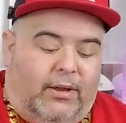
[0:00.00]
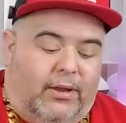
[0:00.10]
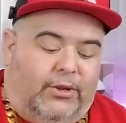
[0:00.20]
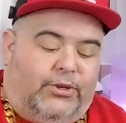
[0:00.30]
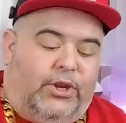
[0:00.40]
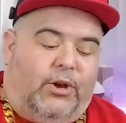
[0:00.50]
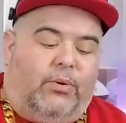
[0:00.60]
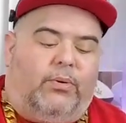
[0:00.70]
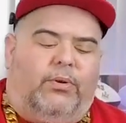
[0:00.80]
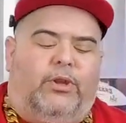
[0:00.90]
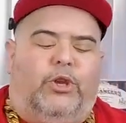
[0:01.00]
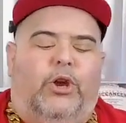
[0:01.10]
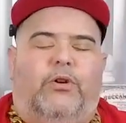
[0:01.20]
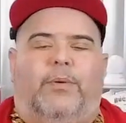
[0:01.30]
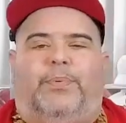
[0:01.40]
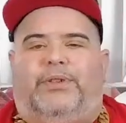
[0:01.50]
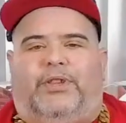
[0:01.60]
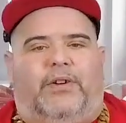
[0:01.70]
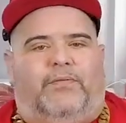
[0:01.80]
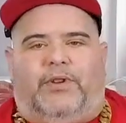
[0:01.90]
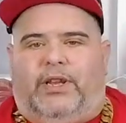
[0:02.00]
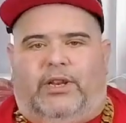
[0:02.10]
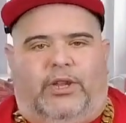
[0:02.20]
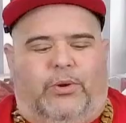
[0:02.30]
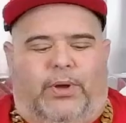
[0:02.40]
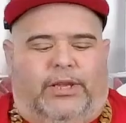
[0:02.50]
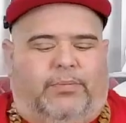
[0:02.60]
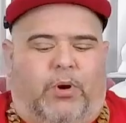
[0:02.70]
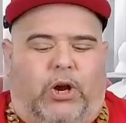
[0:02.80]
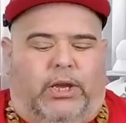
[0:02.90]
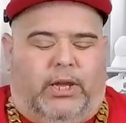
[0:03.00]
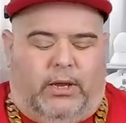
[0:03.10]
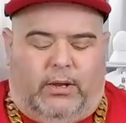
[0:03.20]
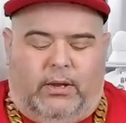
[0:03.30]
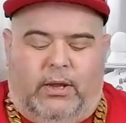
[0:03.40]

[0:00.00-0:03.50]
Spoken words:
So Europe is different than the US market.